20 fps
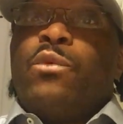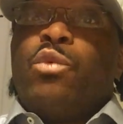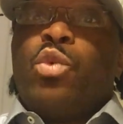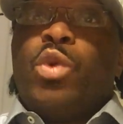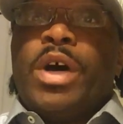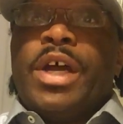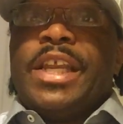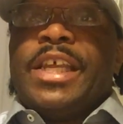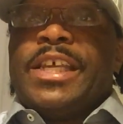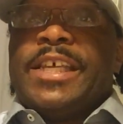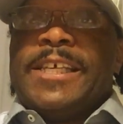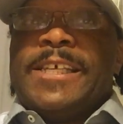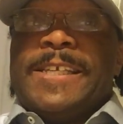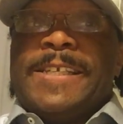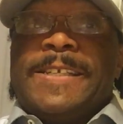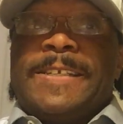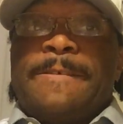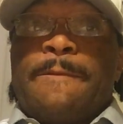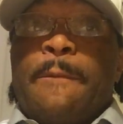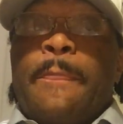what
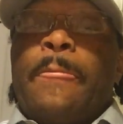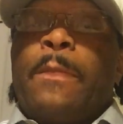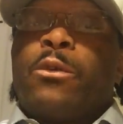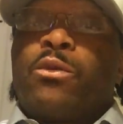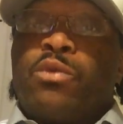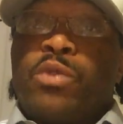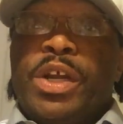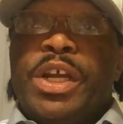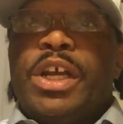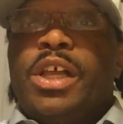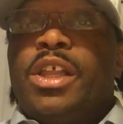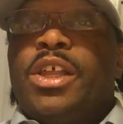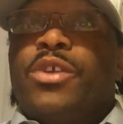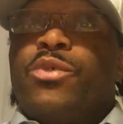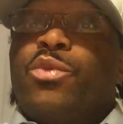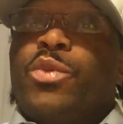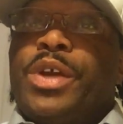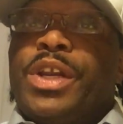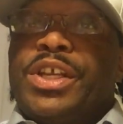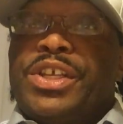is real
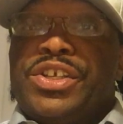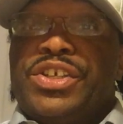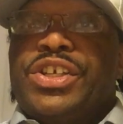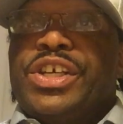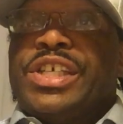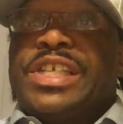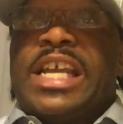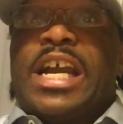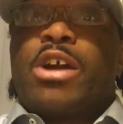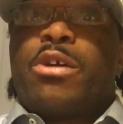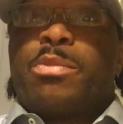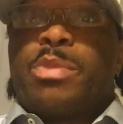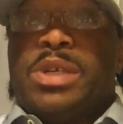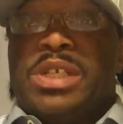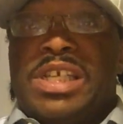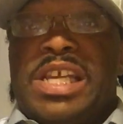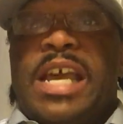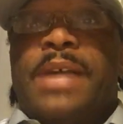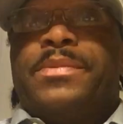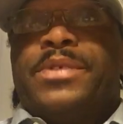and what is just our
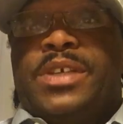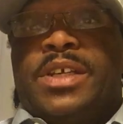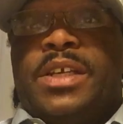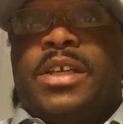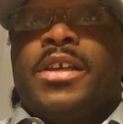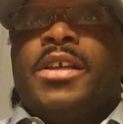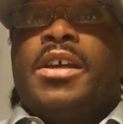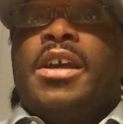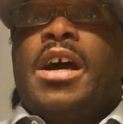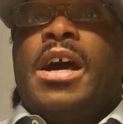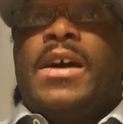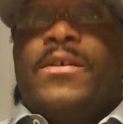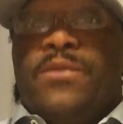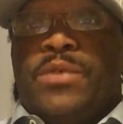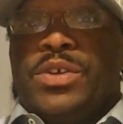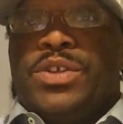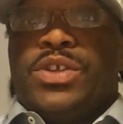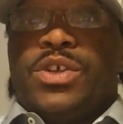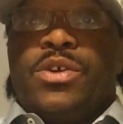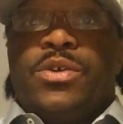perception of
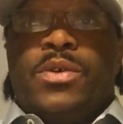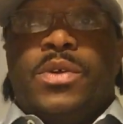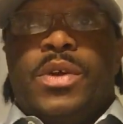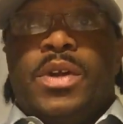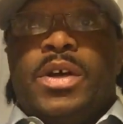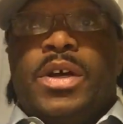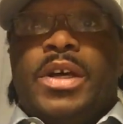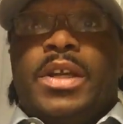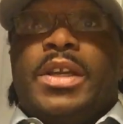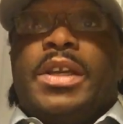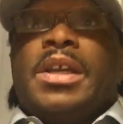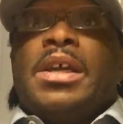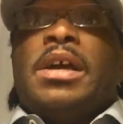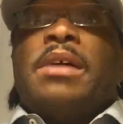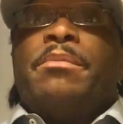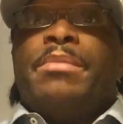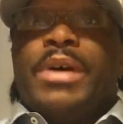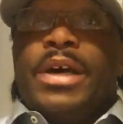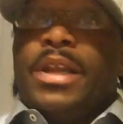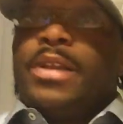what's going on.
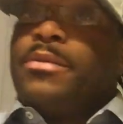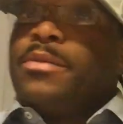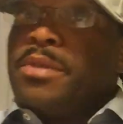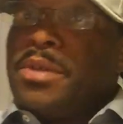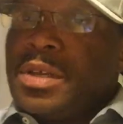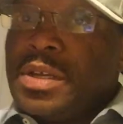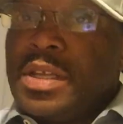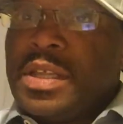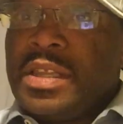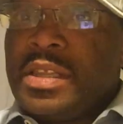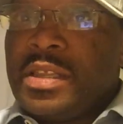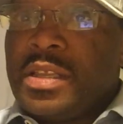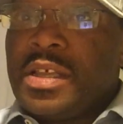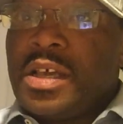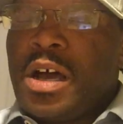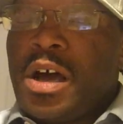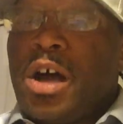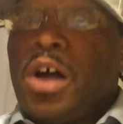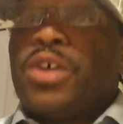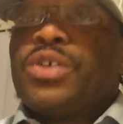But
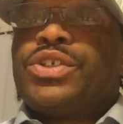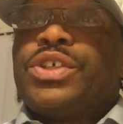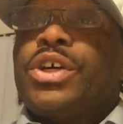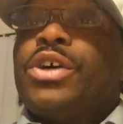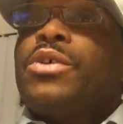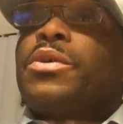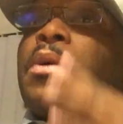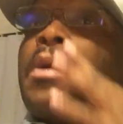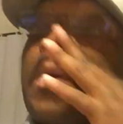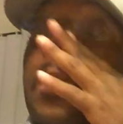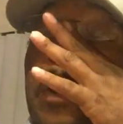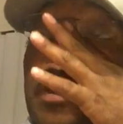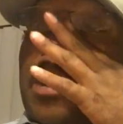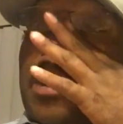also